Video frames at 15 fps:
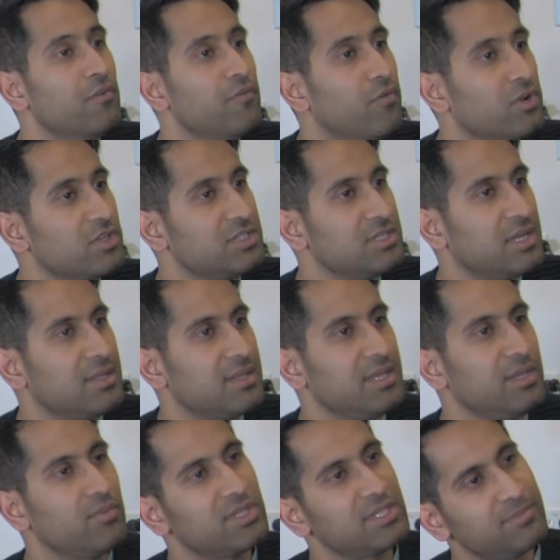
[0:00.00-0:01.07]

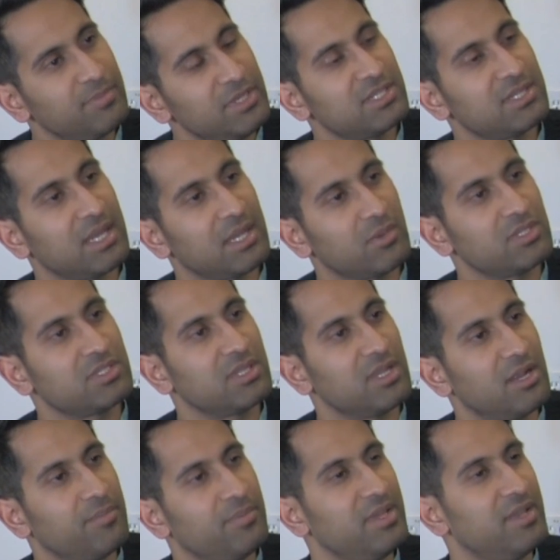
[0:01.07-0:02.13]
Fortunately, with speech-language
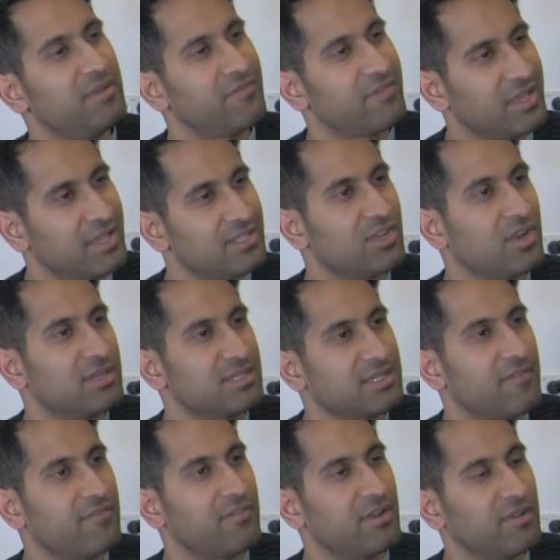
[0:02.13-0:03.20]
therapy, if kids are
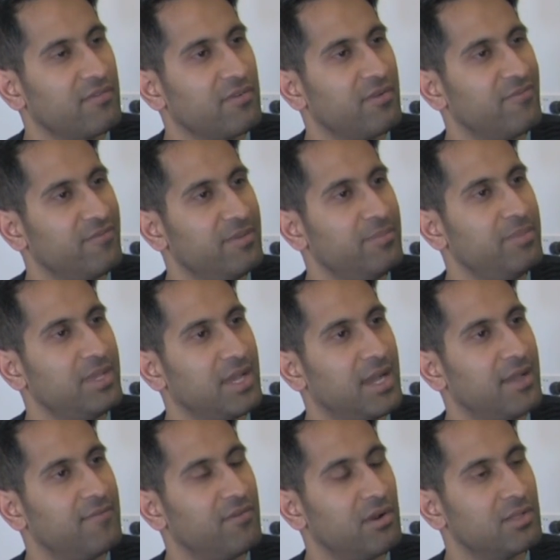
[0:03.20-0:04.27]
suffering from
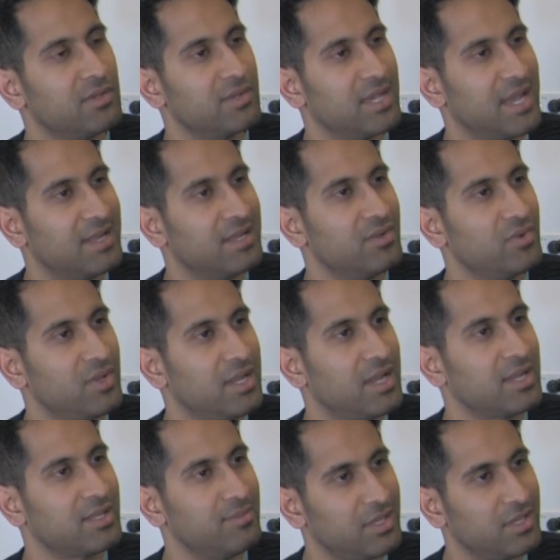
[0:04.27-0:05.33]
VPI following
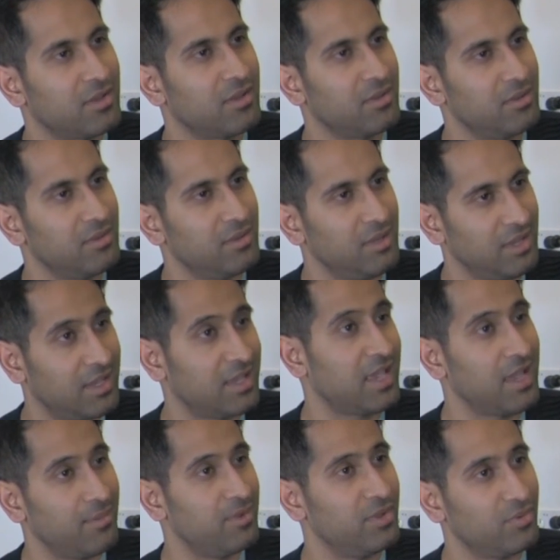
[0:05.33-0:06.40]
adenoidectomy, it
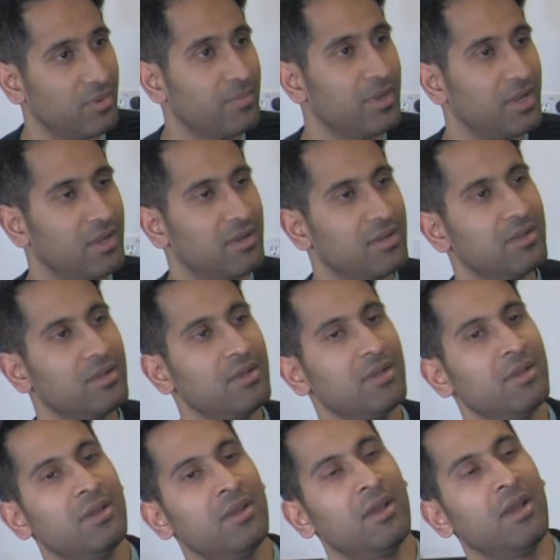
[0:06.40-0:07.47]
can be repaired.
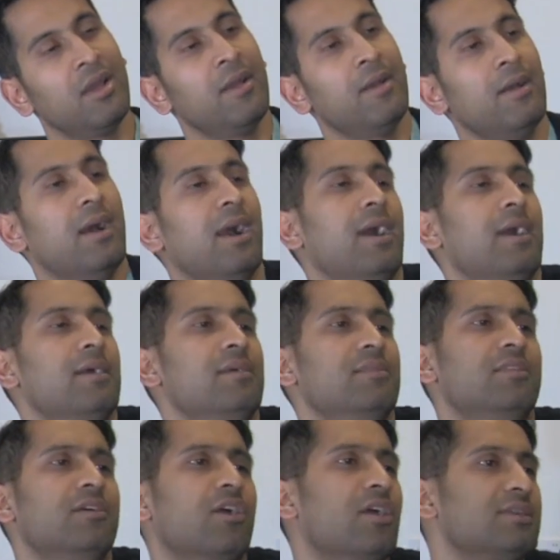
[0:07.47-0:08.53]

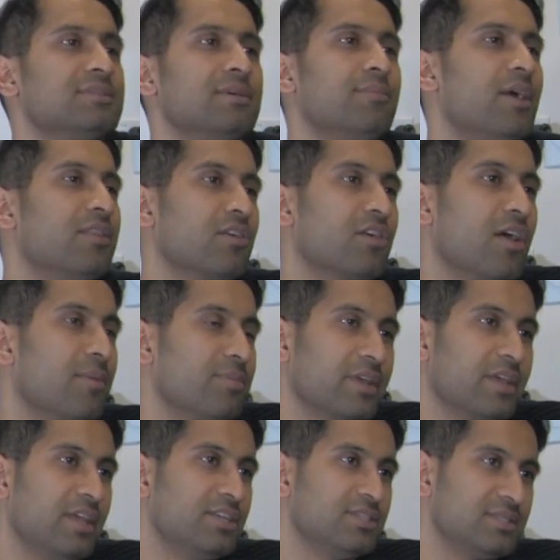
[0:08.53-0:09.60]
There are some other
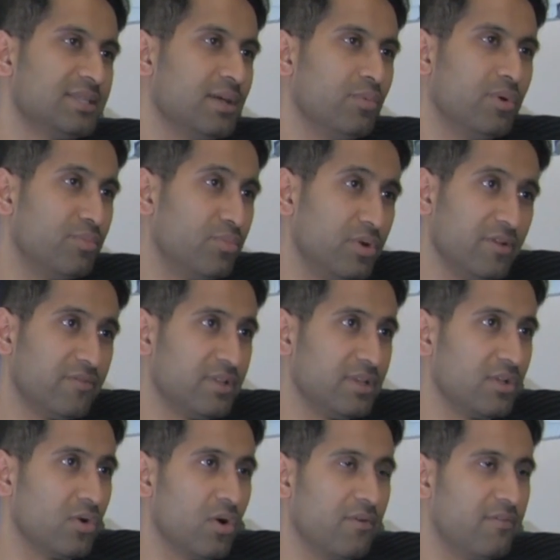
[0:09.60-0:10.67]
complications that we'll
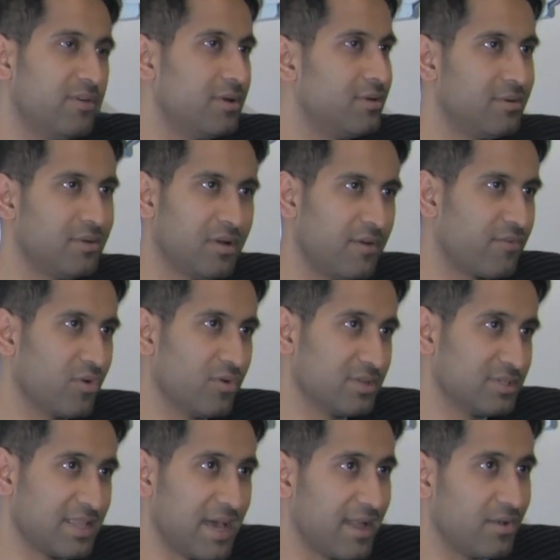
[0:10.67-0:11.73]
briefly go over. Of
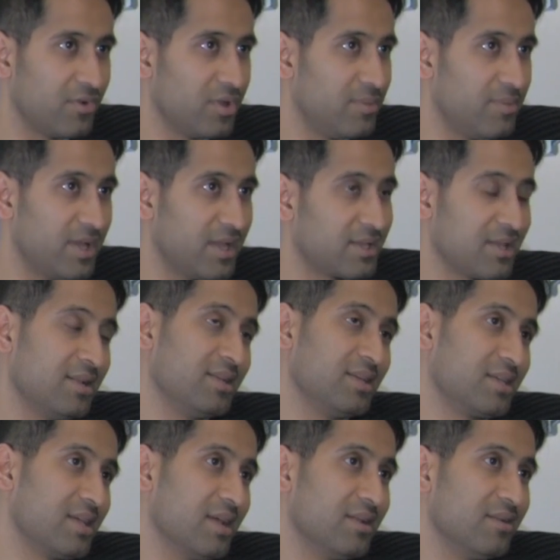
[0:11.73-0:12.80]
course, the adenoid bed can
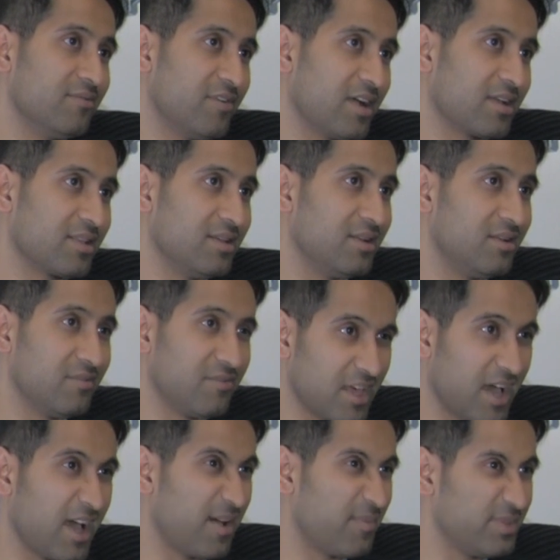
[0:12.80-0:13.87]
get infected. If
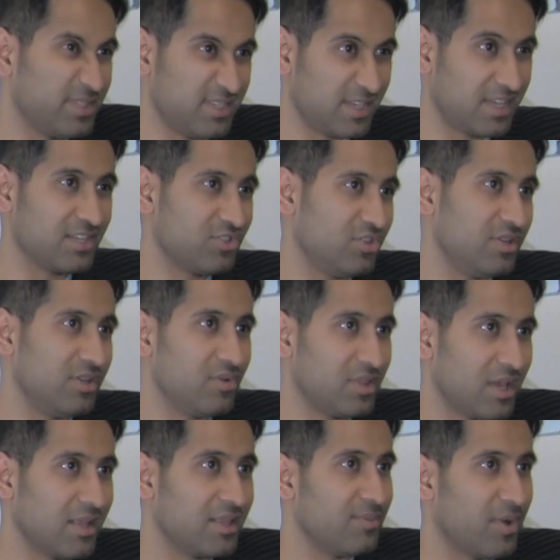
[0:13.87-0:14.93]
that happens, you get treated with
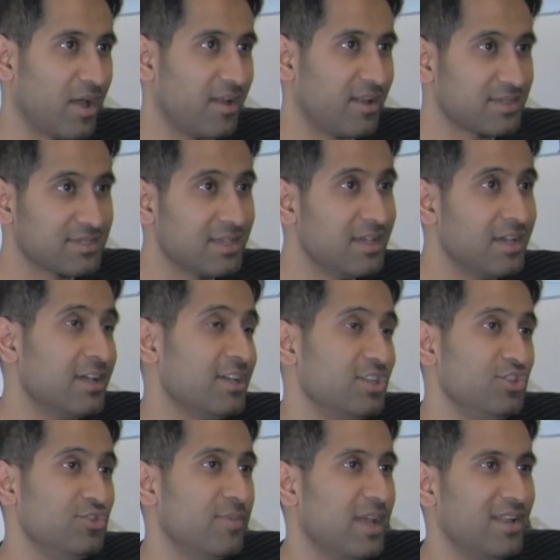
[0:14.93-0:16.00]
antibiotics.
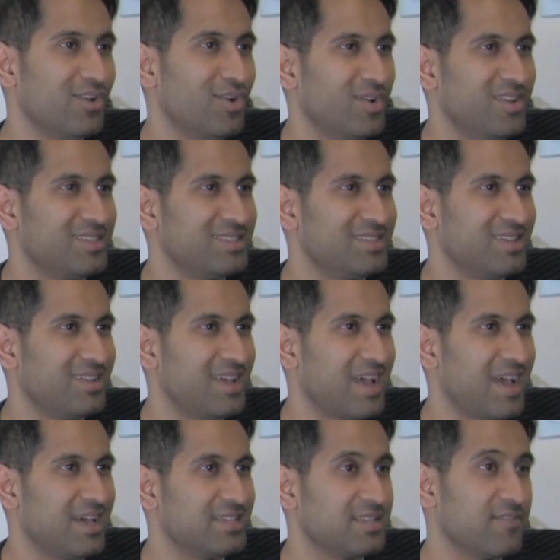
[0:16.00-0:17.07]
You may notice it
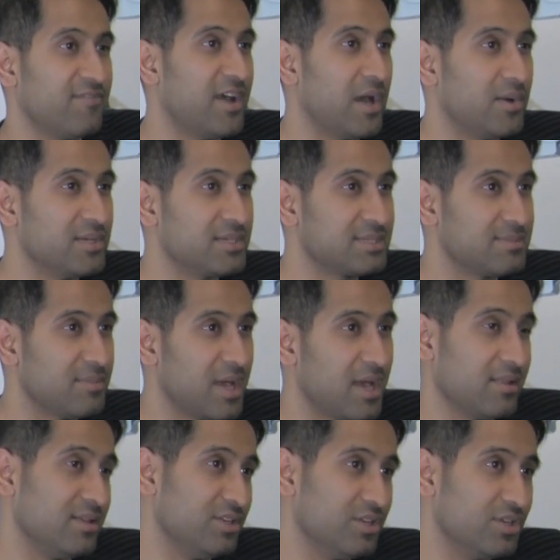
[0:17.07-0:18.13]
as a foul
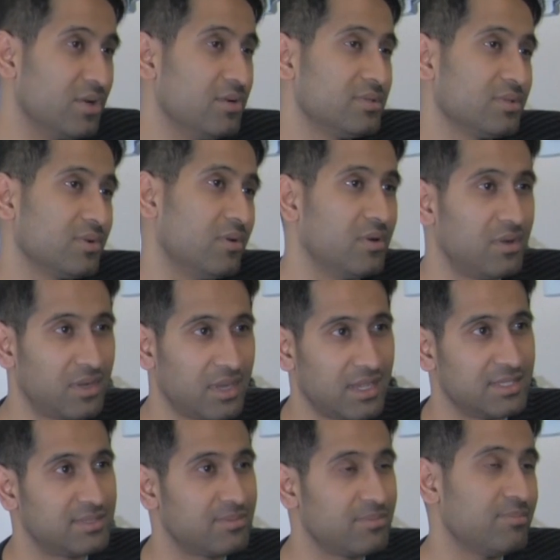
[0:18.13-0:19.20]
smell in your nose or
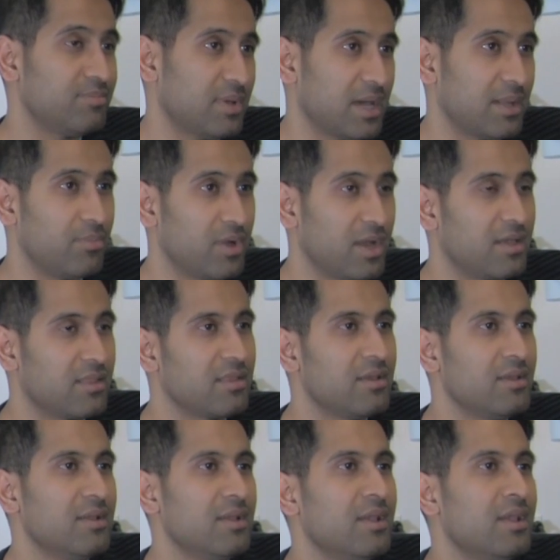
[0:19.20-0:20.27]
as bad breath.
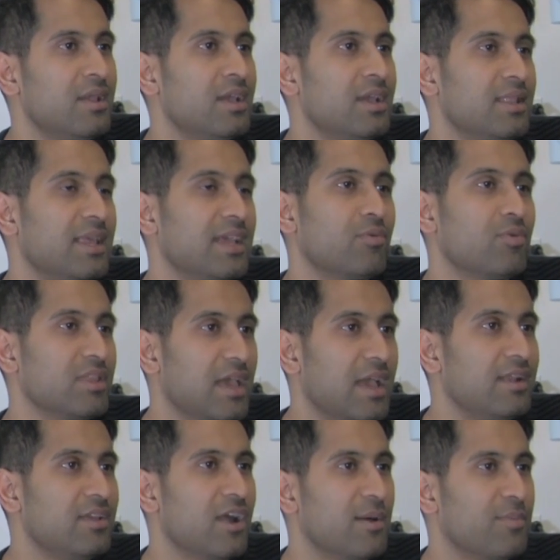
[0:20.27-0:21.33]
Like with
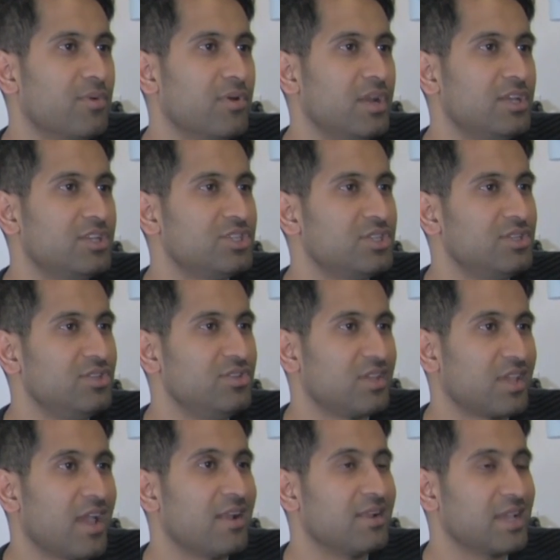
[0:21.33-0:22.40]
any operation, you
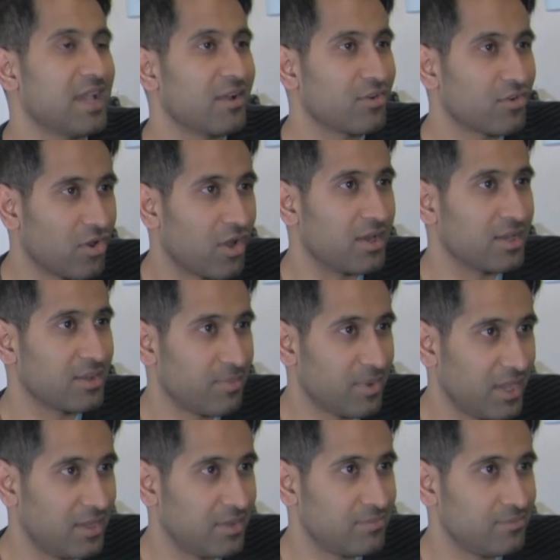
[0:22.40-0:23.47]
can get chronic
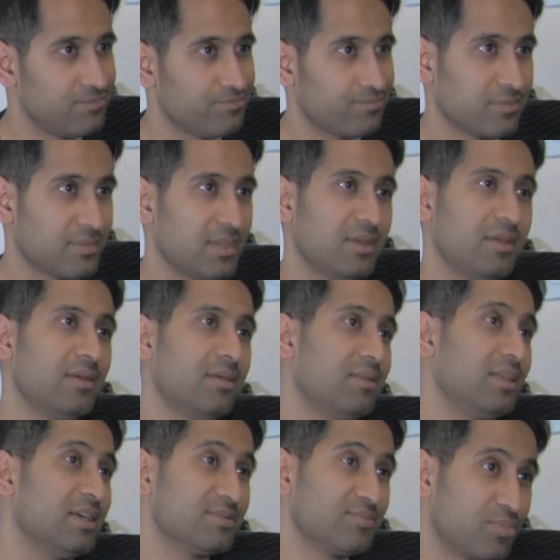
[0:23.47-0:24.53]
pain.
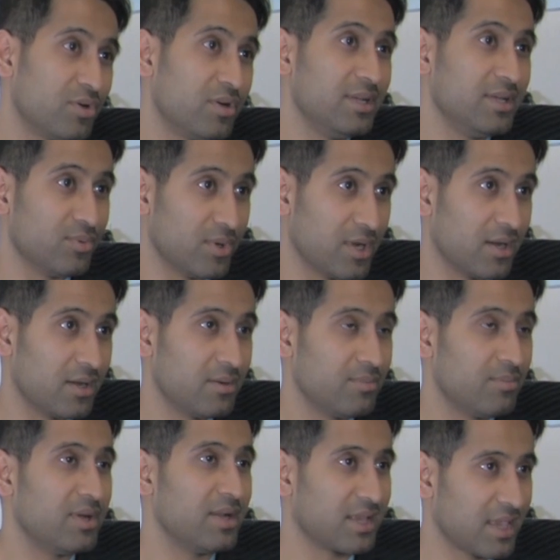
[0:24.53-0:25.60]
That's pretty rare,
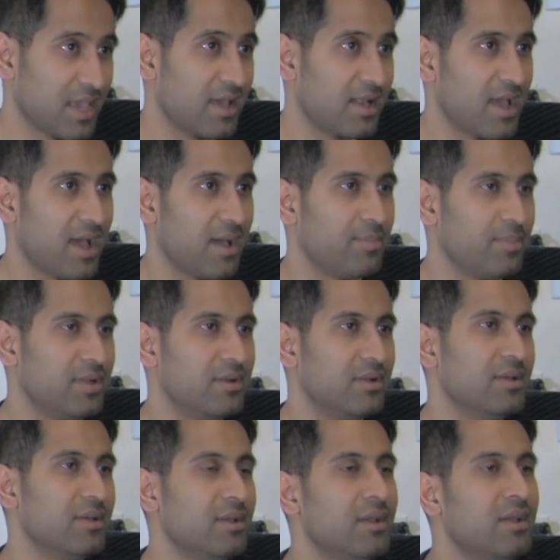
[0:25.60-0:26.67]
but it can happen.
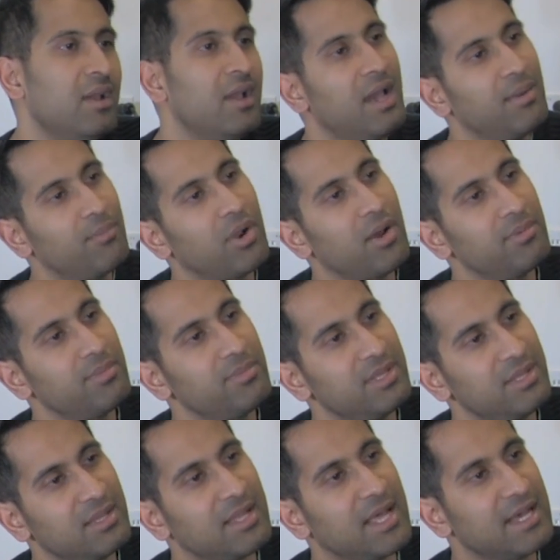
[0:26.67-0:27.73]
And
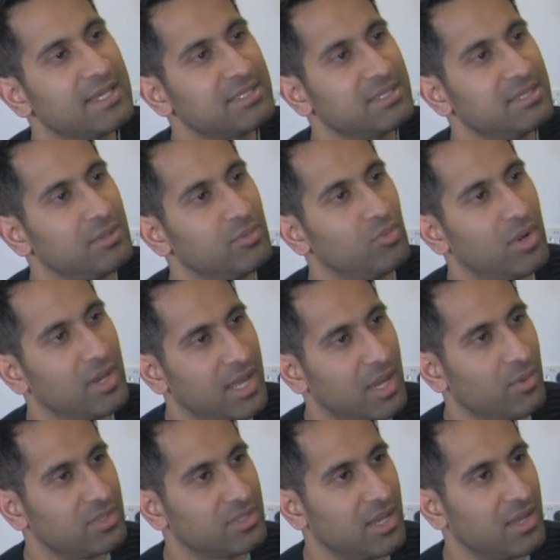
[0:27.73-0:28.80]
probably the last one I
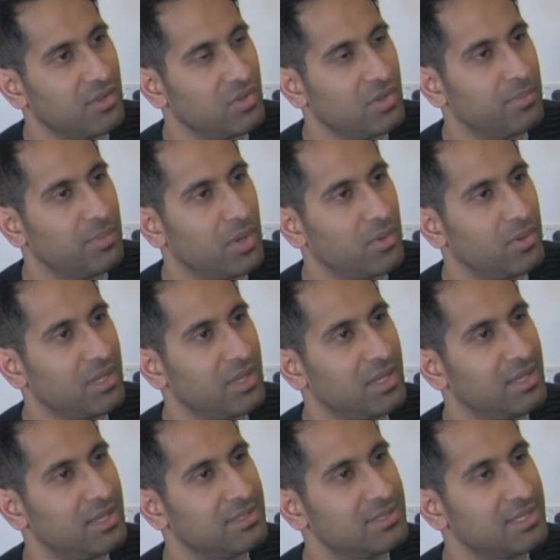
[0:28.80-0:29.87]
will tell you about
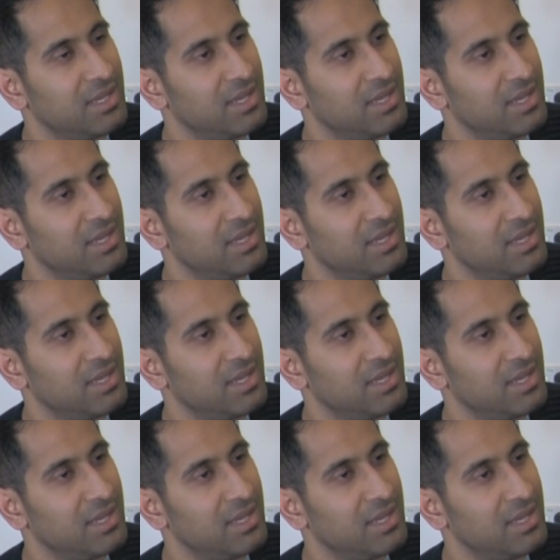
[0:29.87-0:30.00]
is